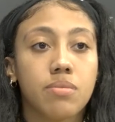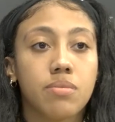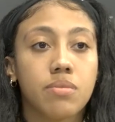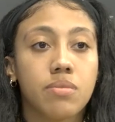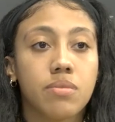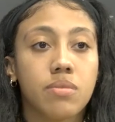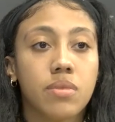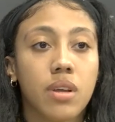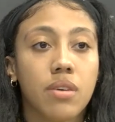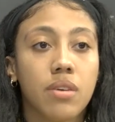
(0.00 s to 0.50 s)

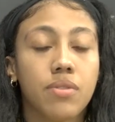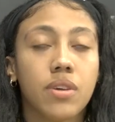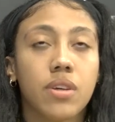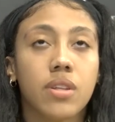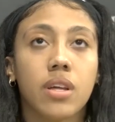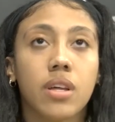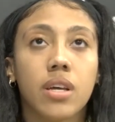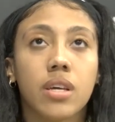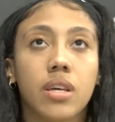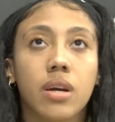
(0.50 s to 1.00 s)
I feel
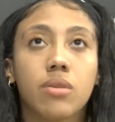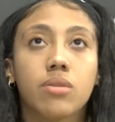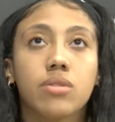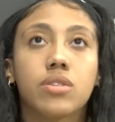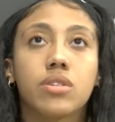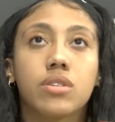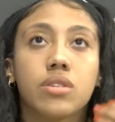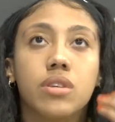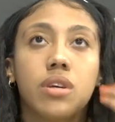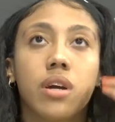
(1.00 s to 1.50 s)
like I was
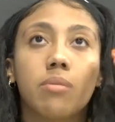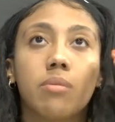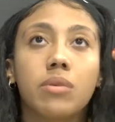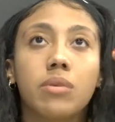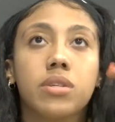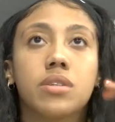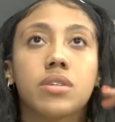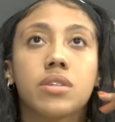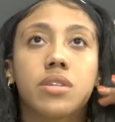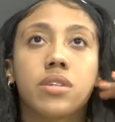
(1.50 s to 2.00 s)
just
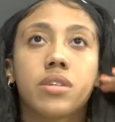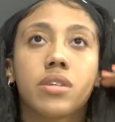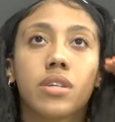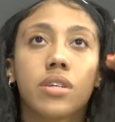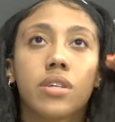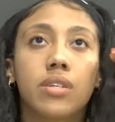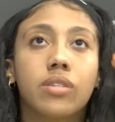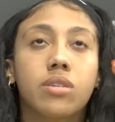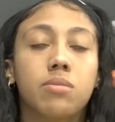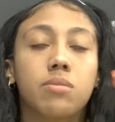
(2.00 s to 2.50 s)
coming
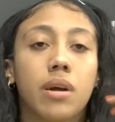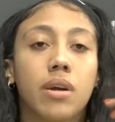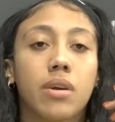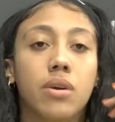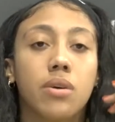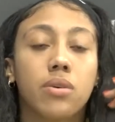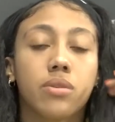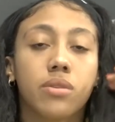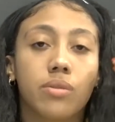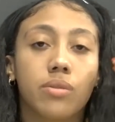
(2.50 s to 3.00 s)
into
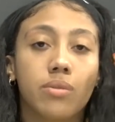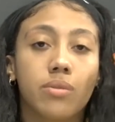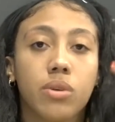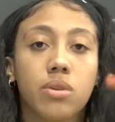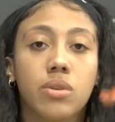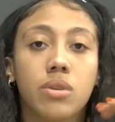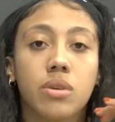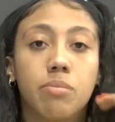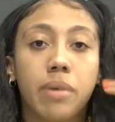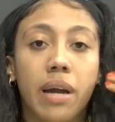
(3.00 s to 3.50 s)
my own. It was
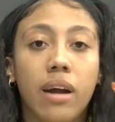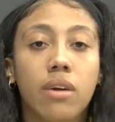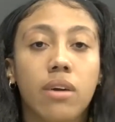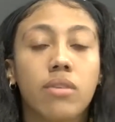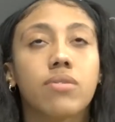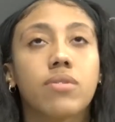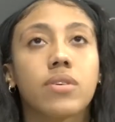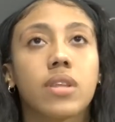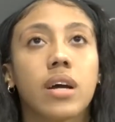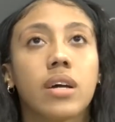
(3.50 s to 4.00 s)
only
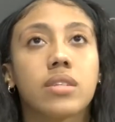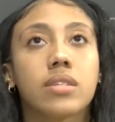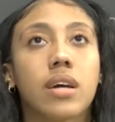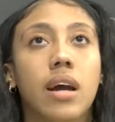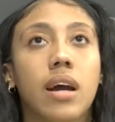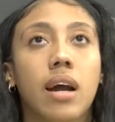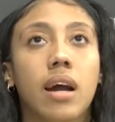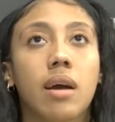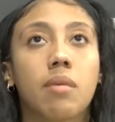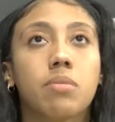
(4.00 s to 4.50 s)
bound for that to
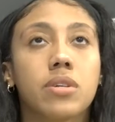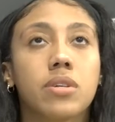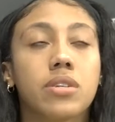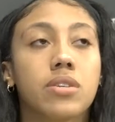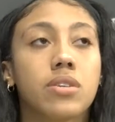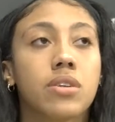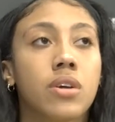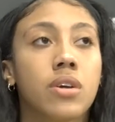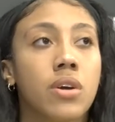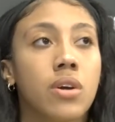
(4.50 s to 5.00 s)

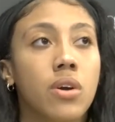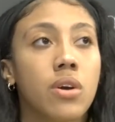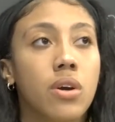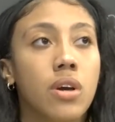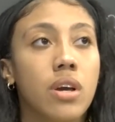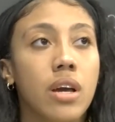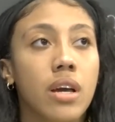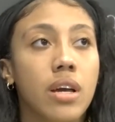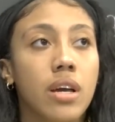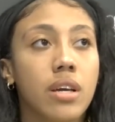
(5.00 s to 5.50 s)
happen
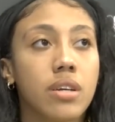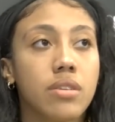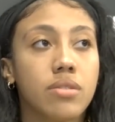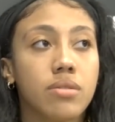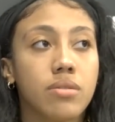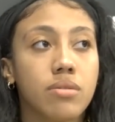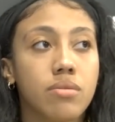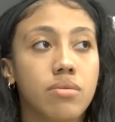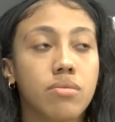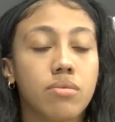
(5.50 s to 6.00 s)
and
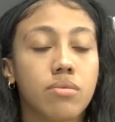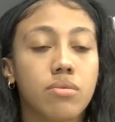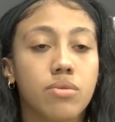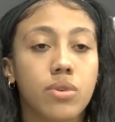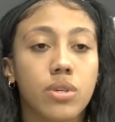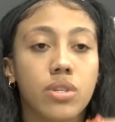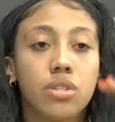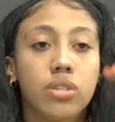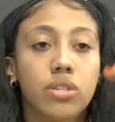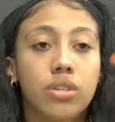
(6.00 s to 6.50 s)

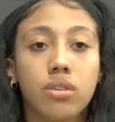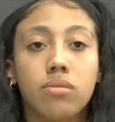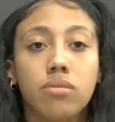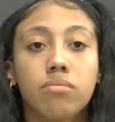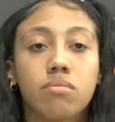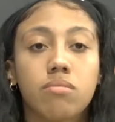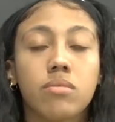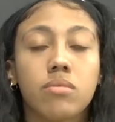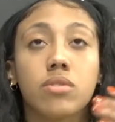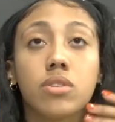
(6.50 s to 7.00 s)
for it to
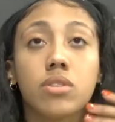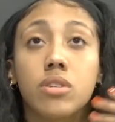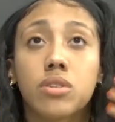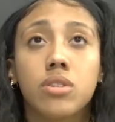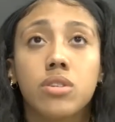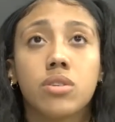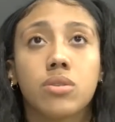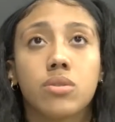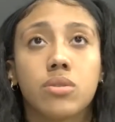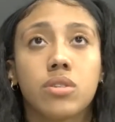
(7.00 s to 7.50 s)

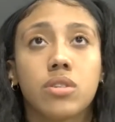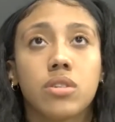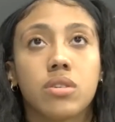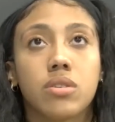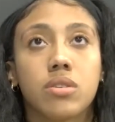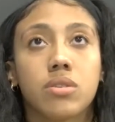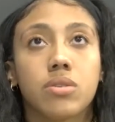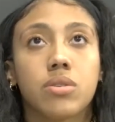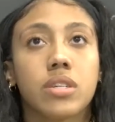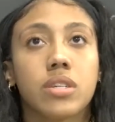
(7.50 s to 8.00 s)
continue to
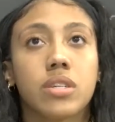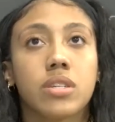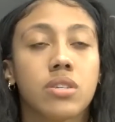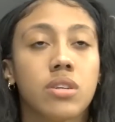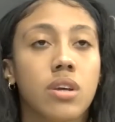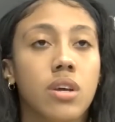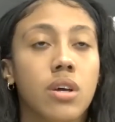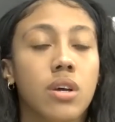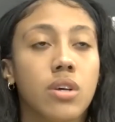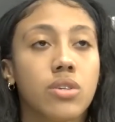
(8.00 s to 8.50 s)
increase.
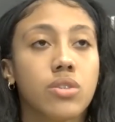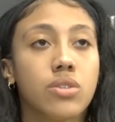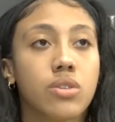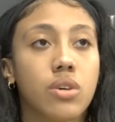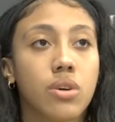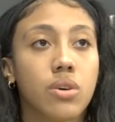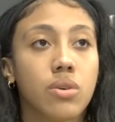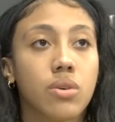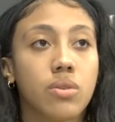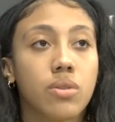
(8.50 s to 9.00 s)

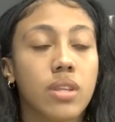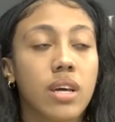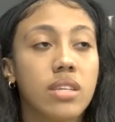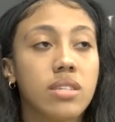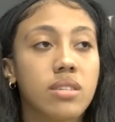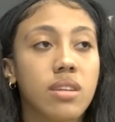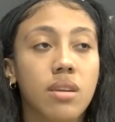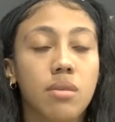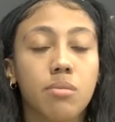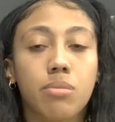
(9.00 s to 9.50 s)
So
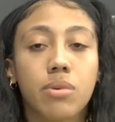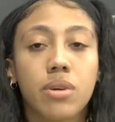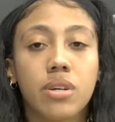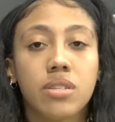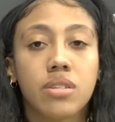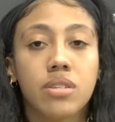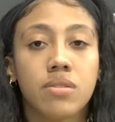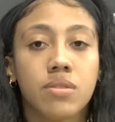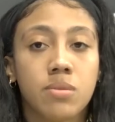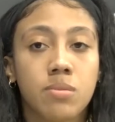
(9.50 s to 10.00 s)
that's not
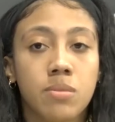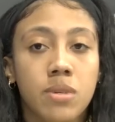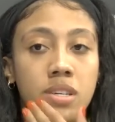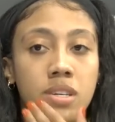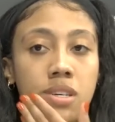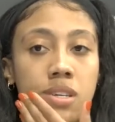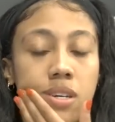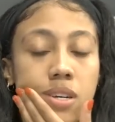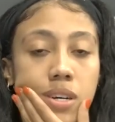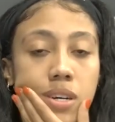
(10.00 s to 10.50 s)
impressive to
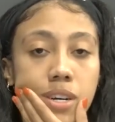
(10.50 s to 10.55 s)
me.